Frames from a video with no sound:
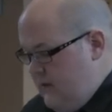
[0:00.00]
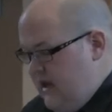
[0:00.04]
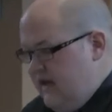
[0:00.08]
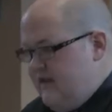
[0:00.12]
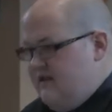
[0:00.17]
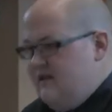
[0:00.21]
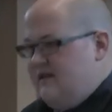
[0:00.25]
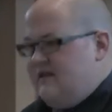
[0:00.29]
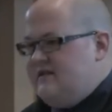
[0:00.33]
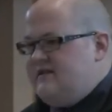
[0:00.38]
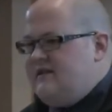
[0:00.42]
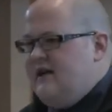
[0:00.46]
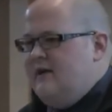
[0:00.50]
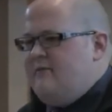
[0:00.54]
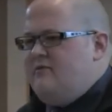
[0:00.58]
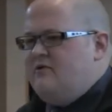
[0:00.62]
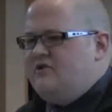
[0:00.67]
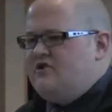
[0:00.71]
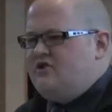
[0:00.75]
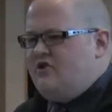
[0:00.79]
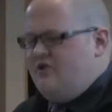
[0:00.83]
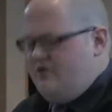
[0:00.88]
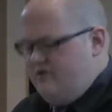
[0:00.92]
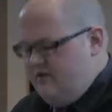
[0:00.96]
The
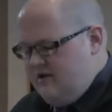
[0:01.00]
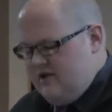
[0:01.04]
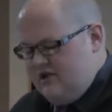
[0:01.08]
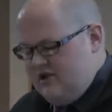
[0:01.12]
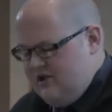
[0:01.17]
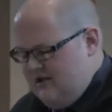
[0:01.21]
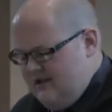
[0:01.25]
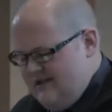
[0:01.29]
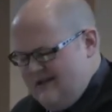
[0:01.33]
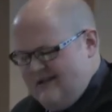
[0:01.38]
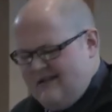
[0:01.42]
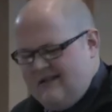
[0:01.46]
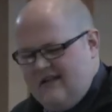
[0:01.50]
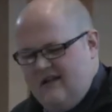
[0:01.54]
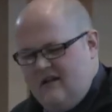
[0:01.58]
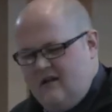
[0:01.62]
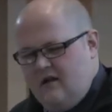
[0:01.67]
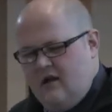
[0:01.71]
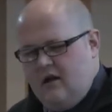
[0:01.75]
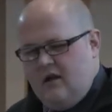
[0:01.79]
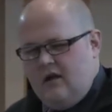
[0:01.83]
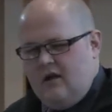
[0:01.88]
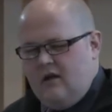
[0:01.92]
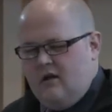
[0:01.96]
disciples turned to Jesus and
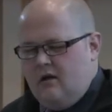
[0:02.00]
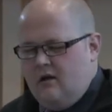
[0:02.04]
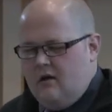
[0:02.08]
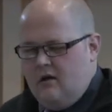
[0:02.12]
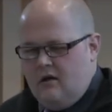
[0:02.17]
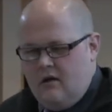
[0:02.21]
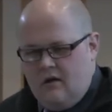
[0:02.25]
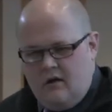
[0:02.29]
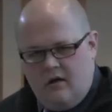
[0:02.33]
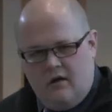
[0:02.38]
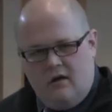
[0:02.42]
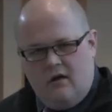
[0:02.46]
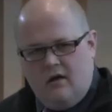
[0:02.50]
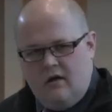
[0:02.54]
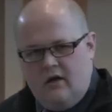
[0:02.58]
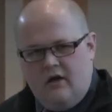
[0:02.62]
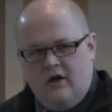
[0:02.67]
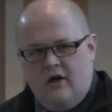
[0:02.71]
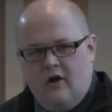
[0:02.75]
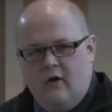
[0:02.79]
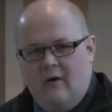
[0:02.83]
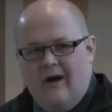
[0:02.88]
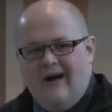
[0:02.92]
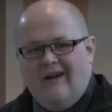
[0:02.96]
thought,
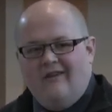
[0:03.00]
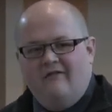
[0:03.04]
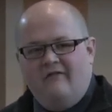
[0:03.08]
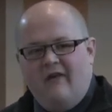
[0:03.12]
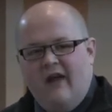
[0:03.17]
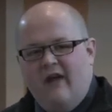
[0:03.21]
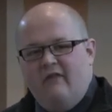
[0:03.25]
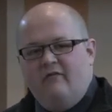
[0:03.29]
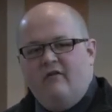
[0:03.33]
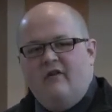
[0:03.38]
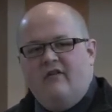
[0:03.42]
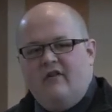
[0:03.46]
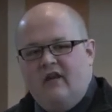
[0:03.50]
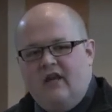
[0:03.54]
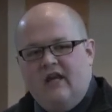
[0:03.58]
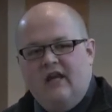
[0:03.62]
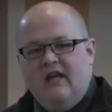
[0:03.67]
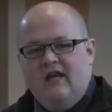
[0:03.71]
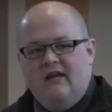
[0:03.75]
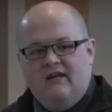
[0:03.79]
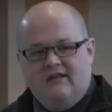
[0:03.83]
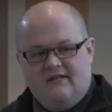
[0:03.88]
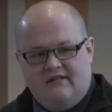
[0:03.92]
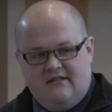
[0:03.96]
out of everything
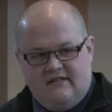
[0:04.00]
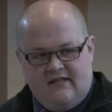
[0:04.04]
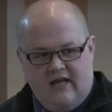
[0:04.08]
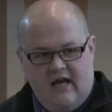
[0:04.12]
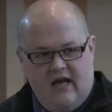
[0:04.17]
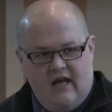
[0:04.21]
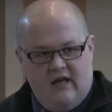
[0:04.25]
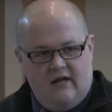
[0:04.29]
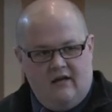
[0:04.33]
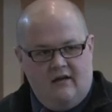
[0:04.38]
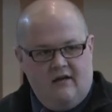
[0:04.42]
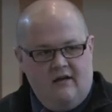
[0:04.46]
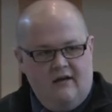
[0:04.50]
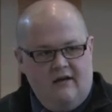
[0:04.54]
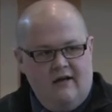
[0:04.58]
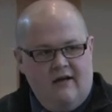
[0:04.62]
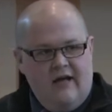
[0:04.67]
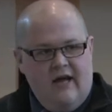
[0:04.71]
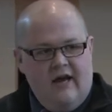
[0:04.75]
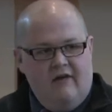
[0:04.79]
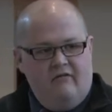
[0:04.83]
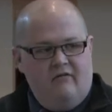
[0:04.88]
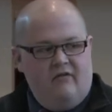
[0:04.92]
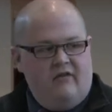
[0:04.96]
he has said,
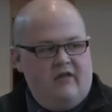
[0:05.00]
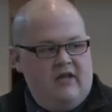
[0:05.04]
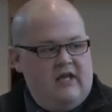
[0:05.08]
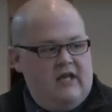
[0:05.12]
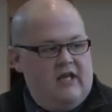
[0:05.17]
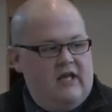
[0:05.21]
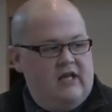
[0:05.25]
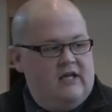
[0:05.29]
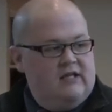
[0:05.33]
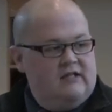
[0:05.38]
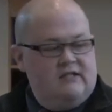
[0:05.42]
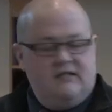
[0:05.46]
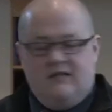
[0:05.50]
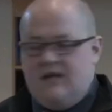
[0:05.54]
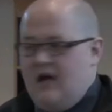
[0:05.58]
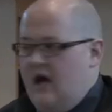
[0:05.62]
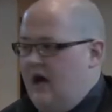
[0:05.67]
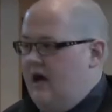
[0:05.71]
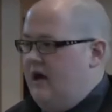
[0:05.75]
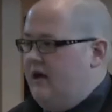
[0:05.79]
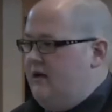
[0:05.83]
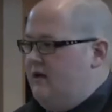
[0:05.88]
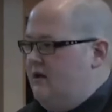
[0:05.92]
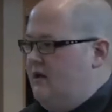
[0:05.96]
everything he has
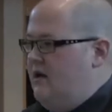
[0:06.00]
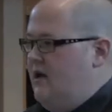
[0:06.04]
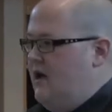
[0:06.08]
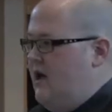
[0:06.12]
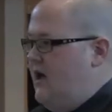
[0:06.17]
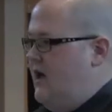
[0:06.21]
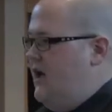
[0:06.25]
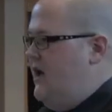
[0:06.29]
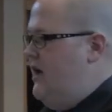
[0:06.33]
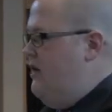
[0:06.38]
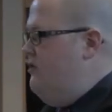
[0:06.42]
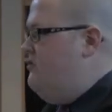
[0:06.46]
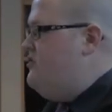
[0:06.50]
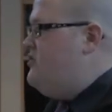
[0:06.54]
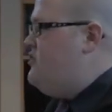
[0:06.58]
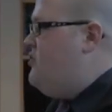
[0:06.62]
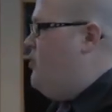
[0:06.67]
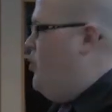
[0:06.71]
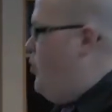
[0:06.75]
done, here's the